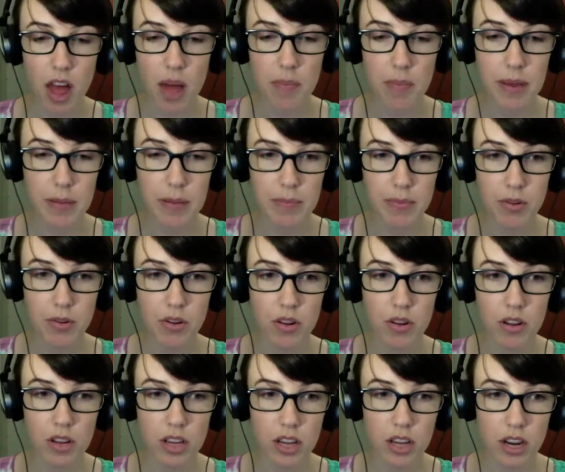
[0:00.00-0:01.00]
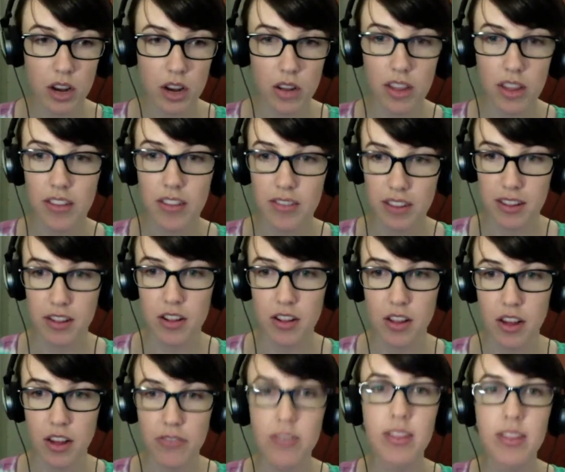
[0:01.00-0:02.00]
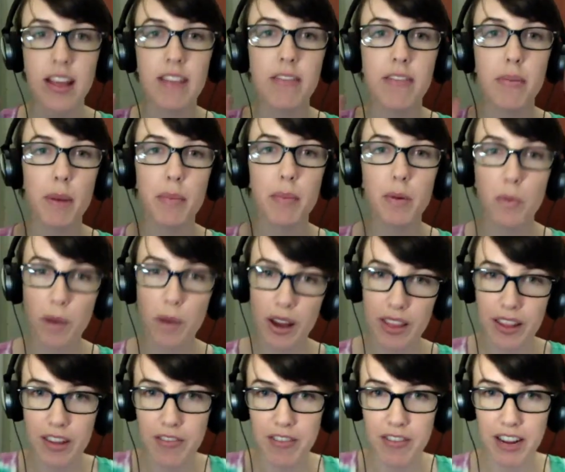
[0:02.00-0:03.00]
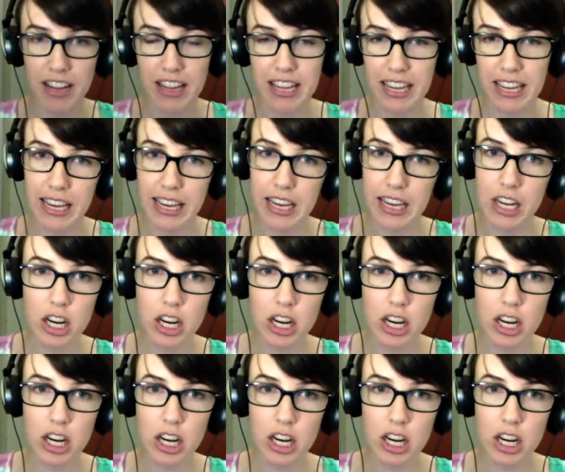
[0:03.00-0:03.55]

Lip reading: People, they see their loved one, they remember why they're really here,